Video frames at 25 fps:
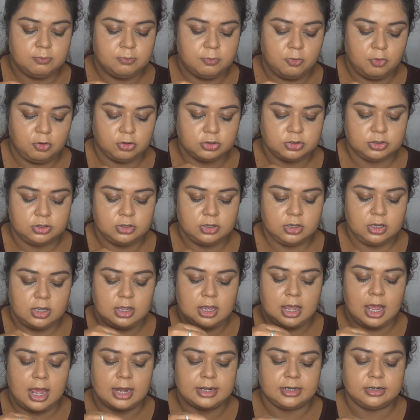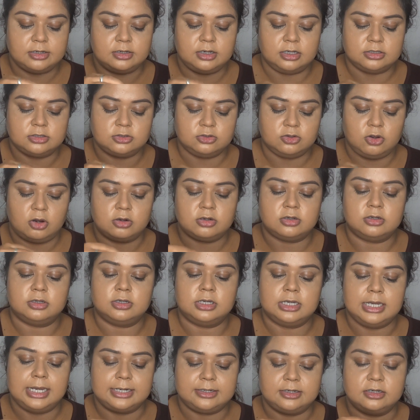both, and it does not
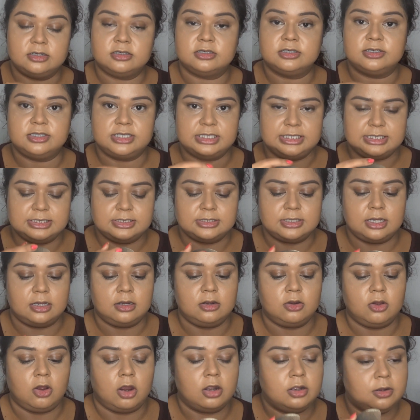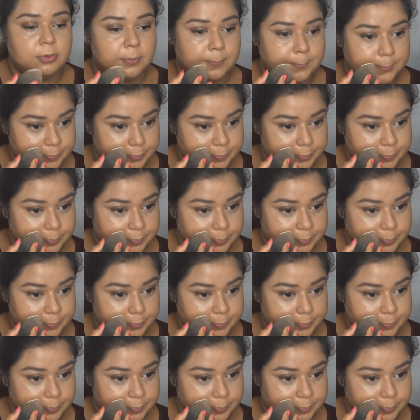let it crease a lot.